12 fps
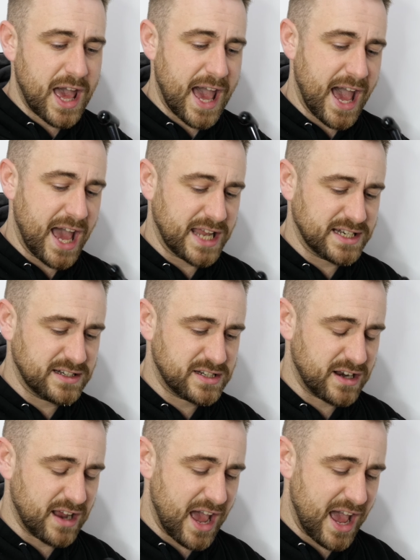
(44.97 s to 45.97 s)

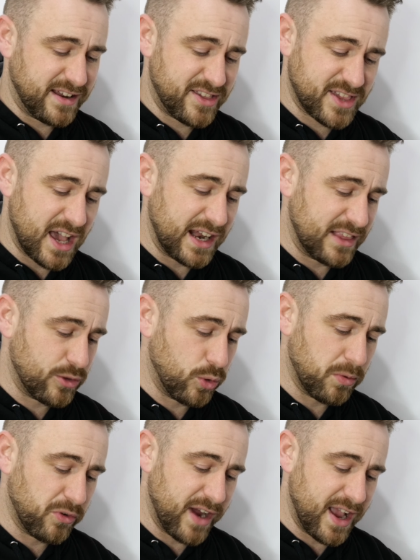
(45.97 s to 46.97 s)
and I decided to
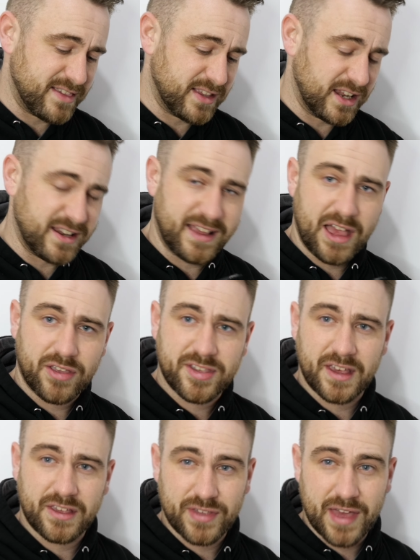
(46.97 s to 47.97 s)
upgrade to the DL
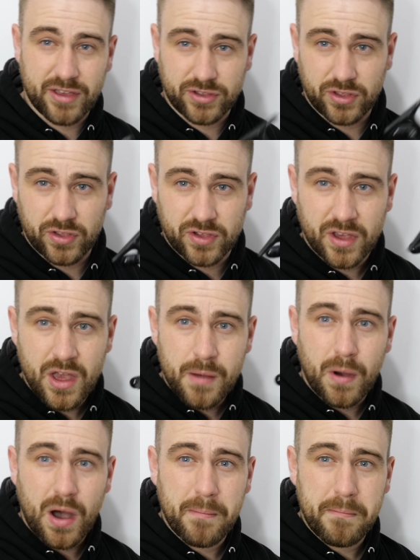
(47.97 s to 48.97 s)
6000s,
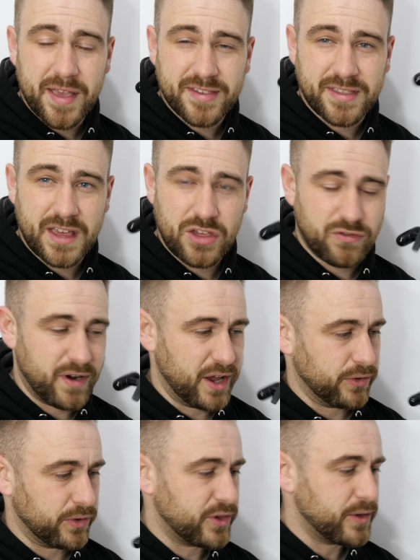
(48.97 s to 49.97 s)
but I miss these
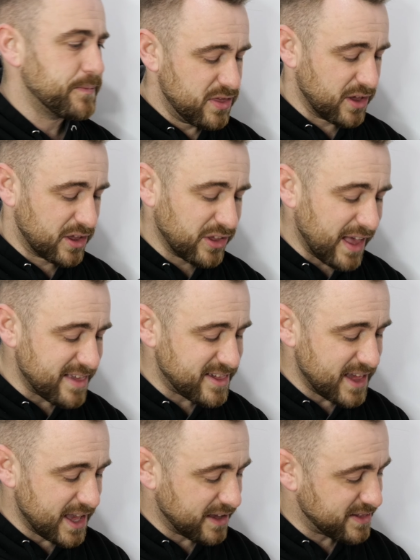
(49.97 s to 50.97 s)
reels. The
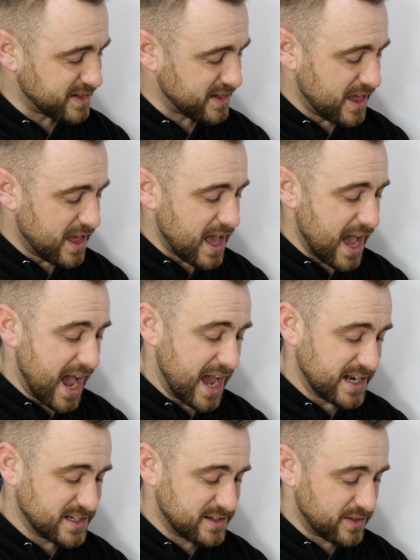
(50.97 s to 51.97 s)
classics,
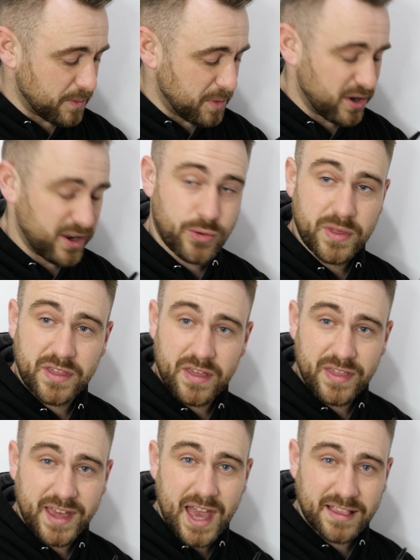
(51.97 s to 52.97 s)
and to be honest with you,
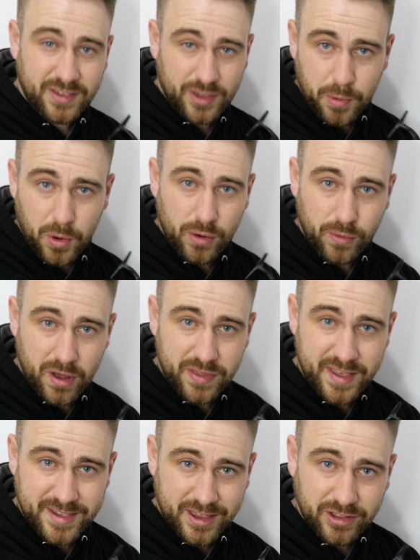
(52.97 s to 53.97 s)
they're getting to the point where
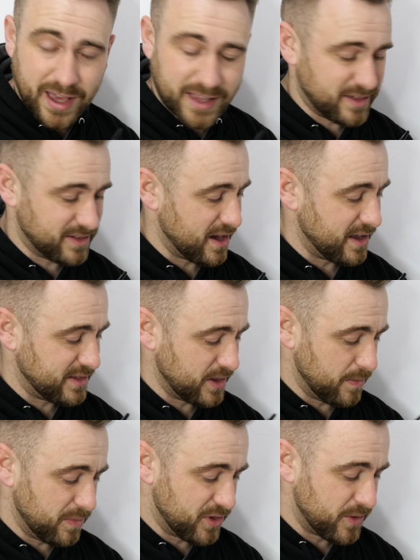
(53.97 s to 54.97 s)
these are collector's
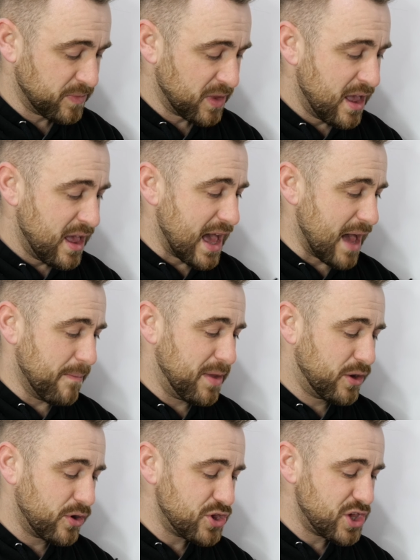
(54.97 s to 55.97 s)
items. And
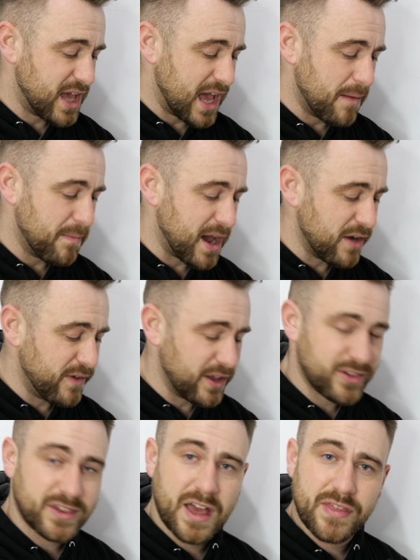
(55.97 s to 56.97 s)
because you can't buy
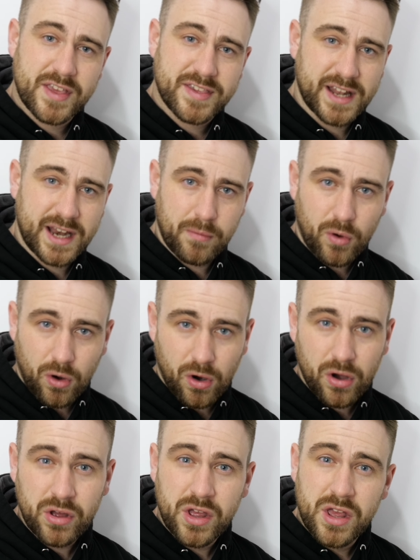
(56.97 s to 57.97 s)
reels like this
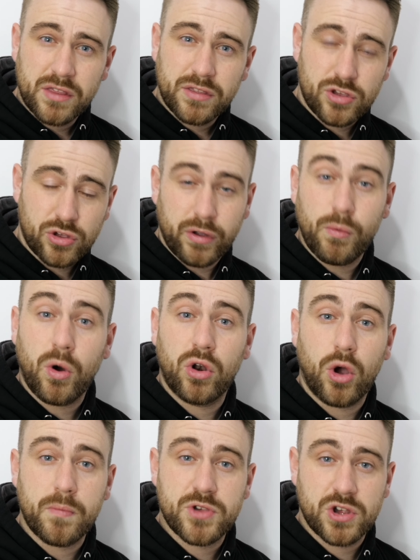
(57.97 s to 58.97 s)
anymore, there's only one
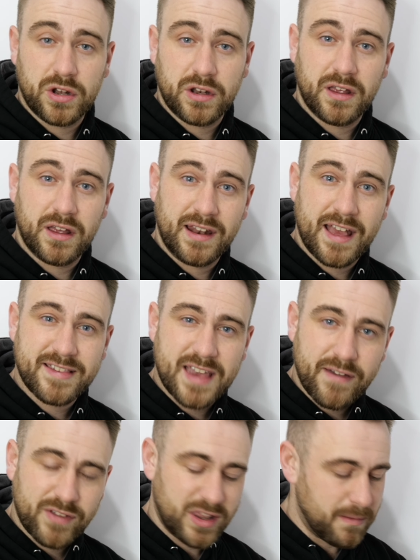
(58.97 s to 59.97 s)
option, and that's
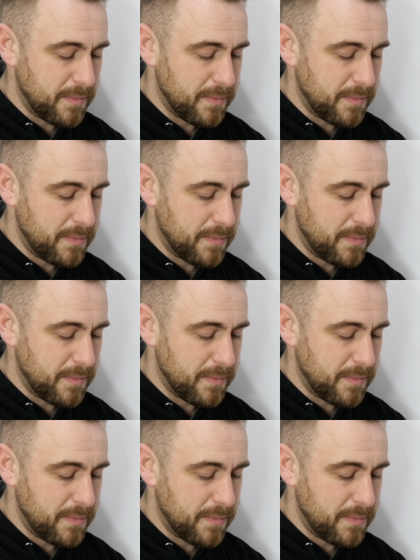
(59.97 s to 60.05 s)
having them